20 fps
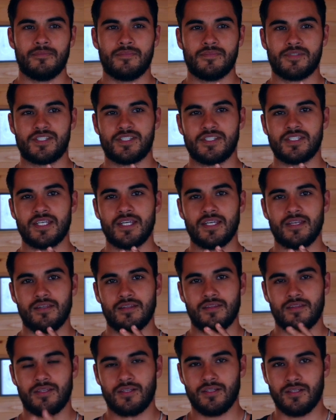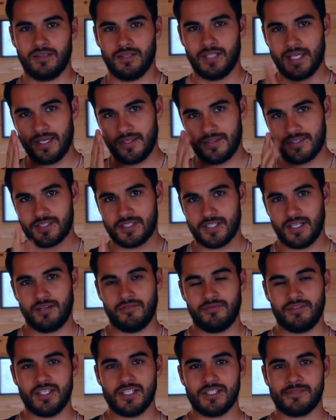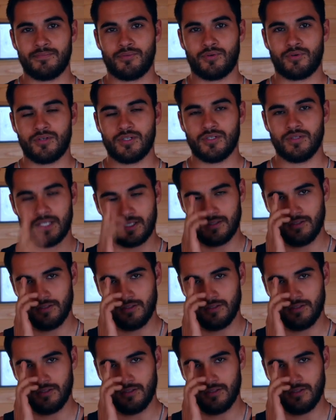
see the lengths of these boards.